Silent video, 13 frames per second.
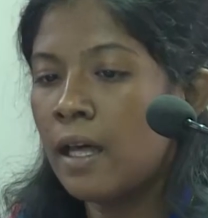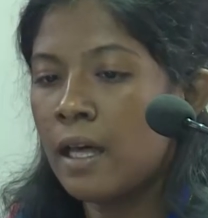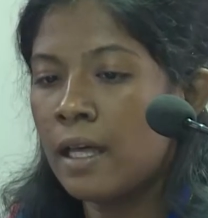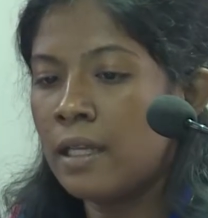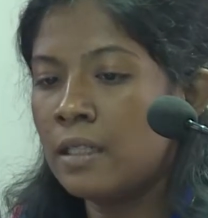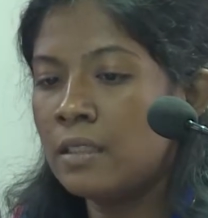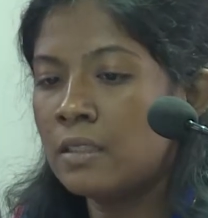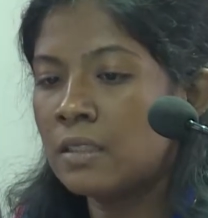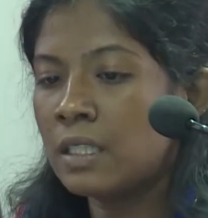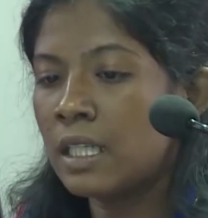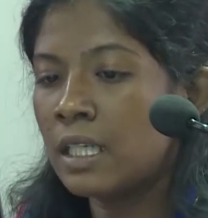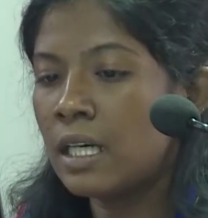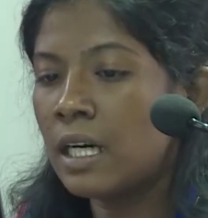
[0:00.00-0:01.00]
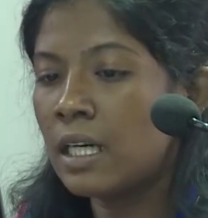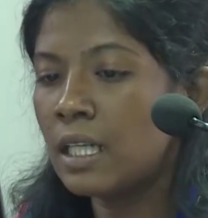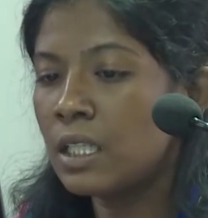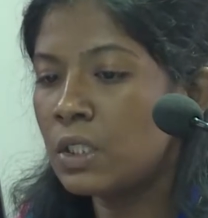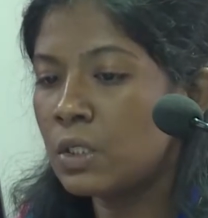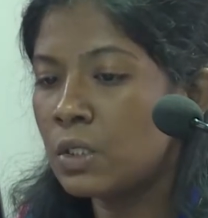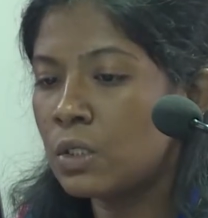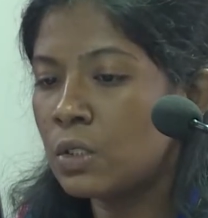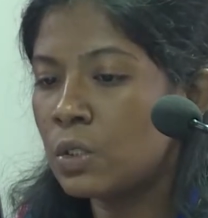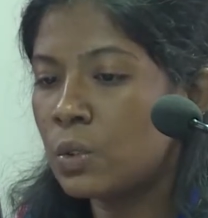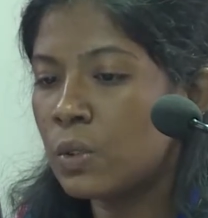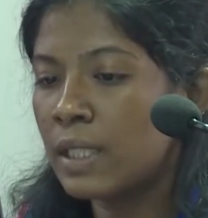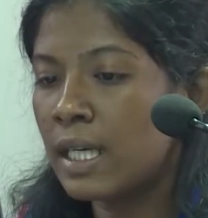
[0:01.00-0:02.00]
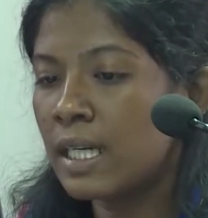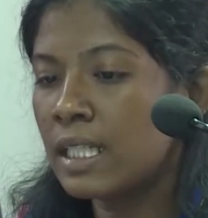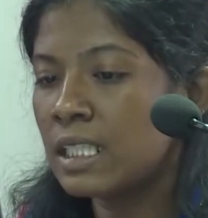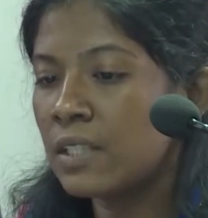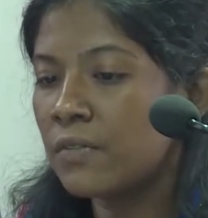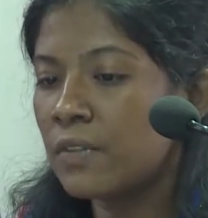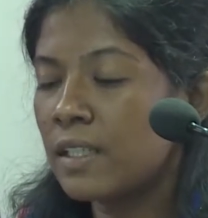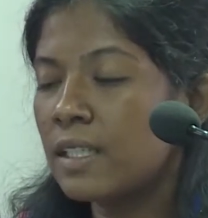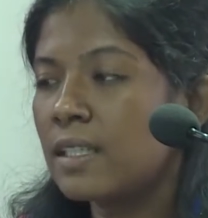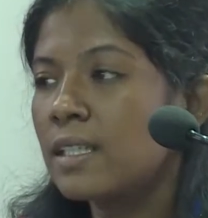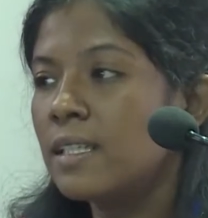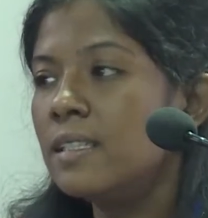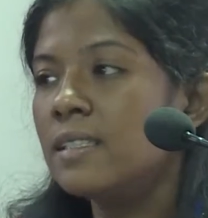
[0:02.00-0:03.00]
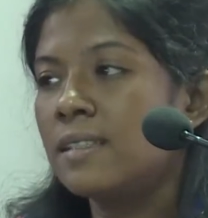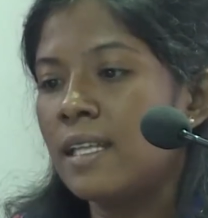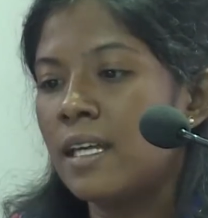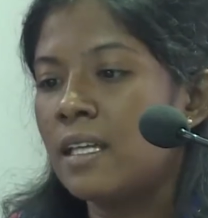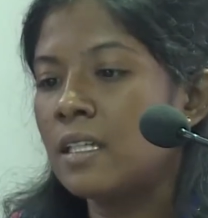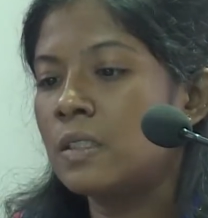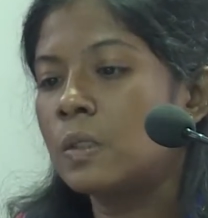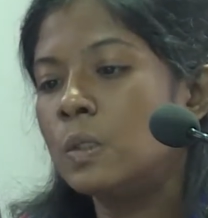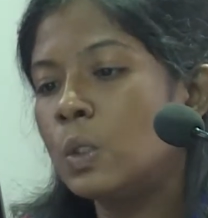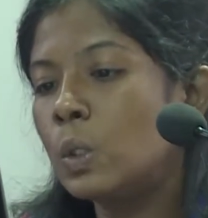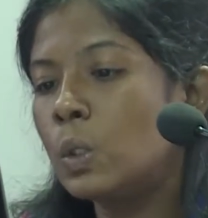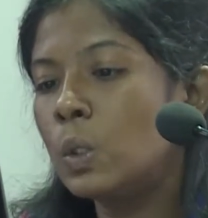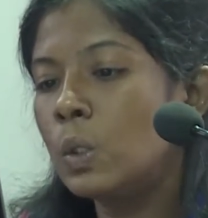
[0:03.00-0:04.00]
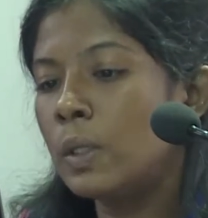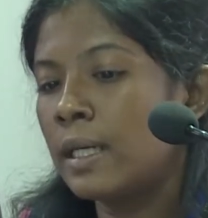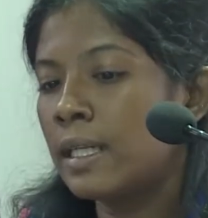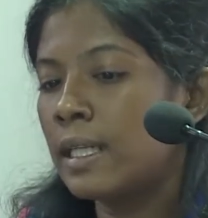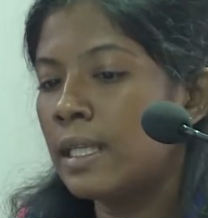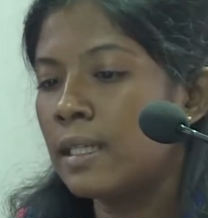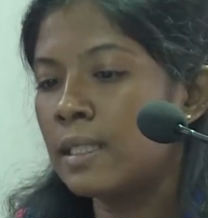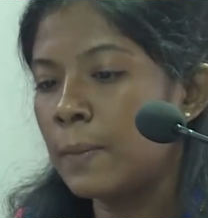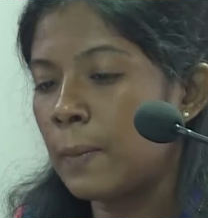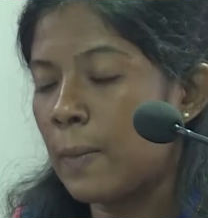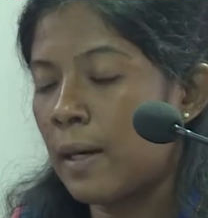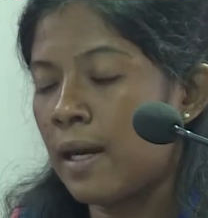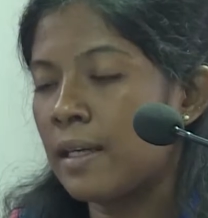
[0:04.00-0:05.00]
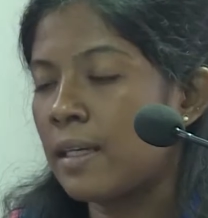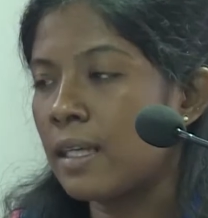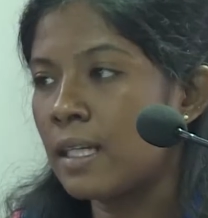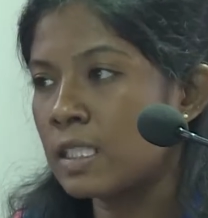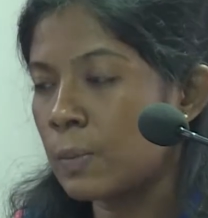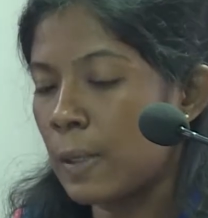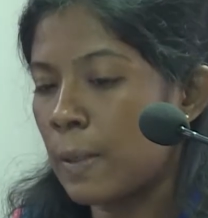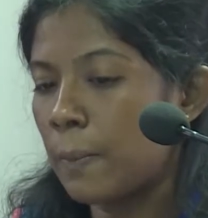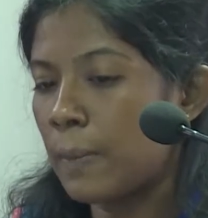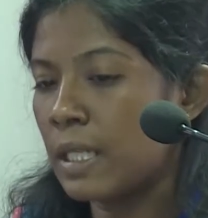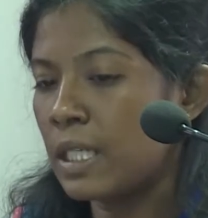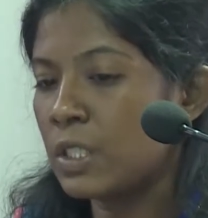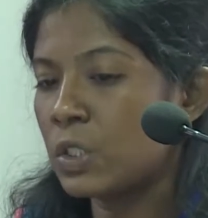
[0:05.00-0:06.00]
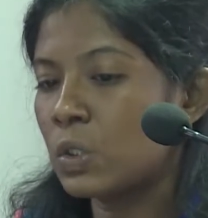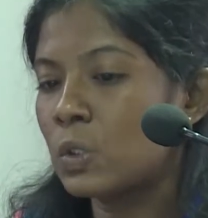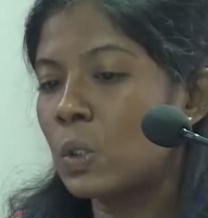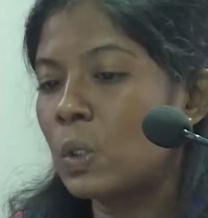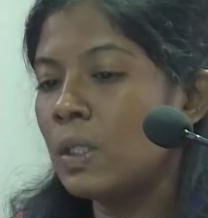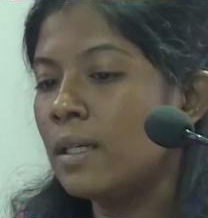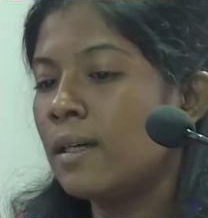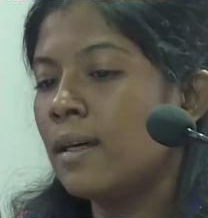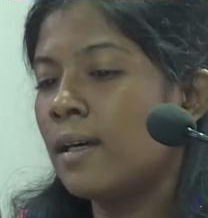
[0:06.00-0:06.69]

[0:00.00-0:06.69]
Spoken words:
And regarding urea interference, there is no any other articles published. So